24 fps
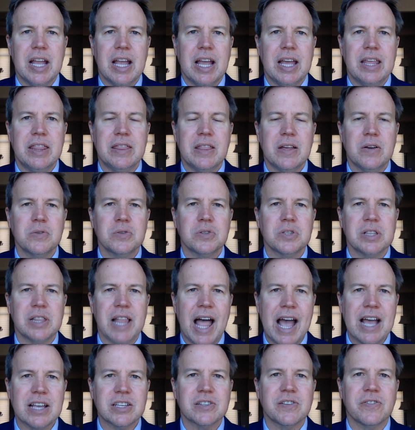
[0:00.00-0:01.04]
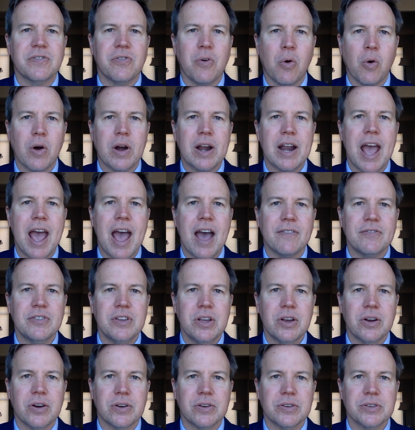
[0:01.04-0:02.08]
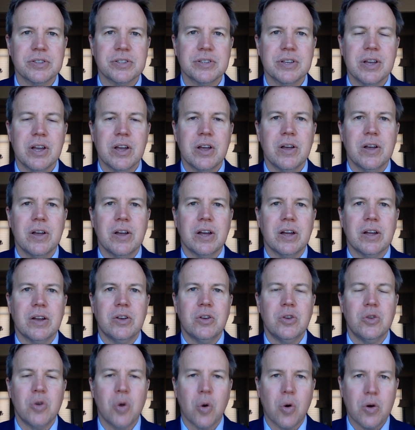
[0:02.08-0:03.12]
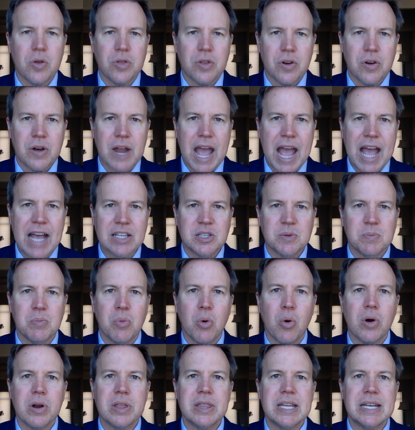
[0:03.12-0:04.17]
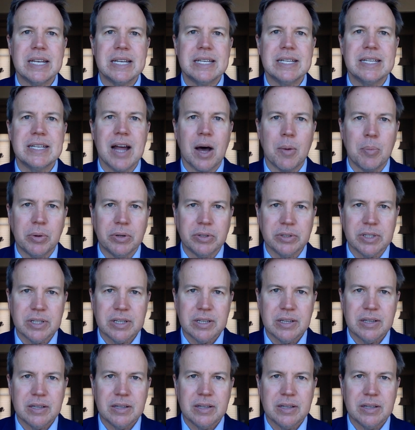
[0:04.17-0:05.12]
In those last four and a half years, Northern has more than doubled